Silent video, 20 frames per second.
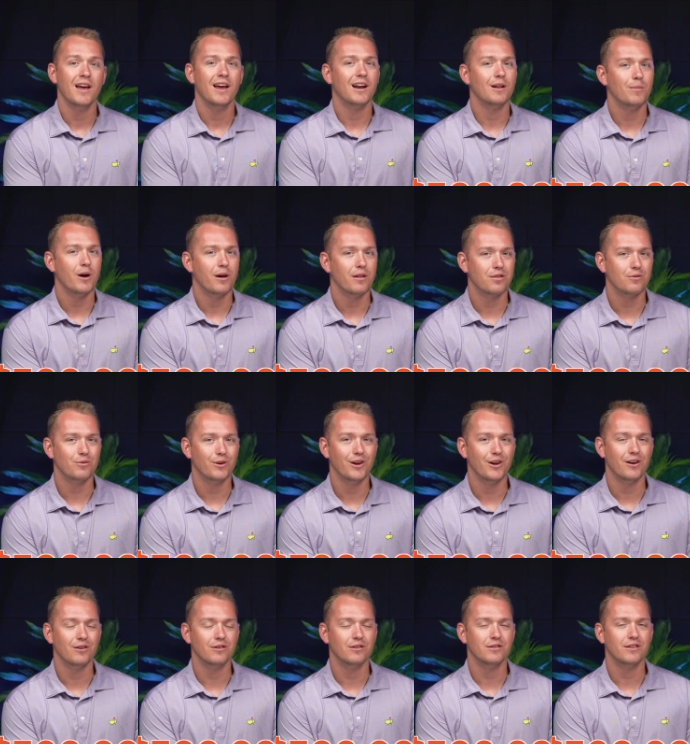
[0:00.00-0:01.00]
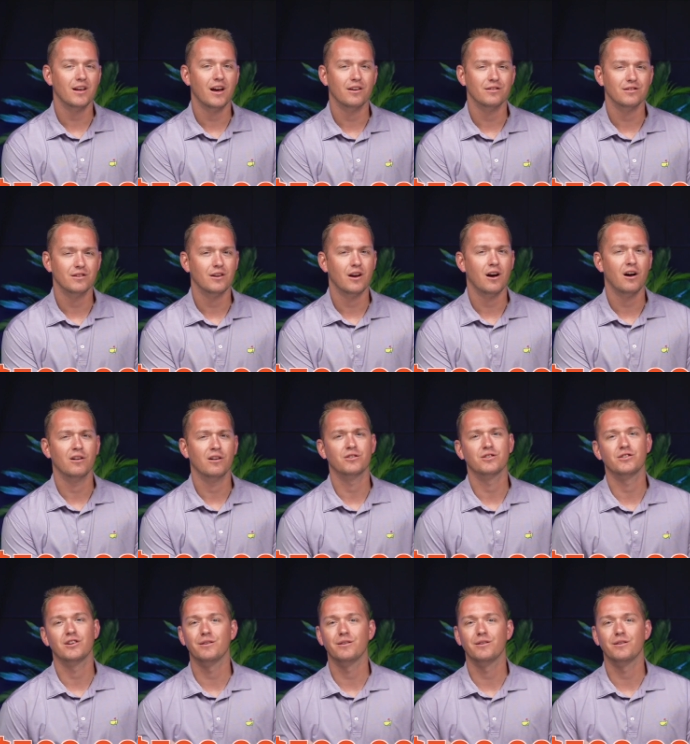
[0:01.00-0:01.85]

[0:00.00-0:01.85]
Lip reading: at about $300,000.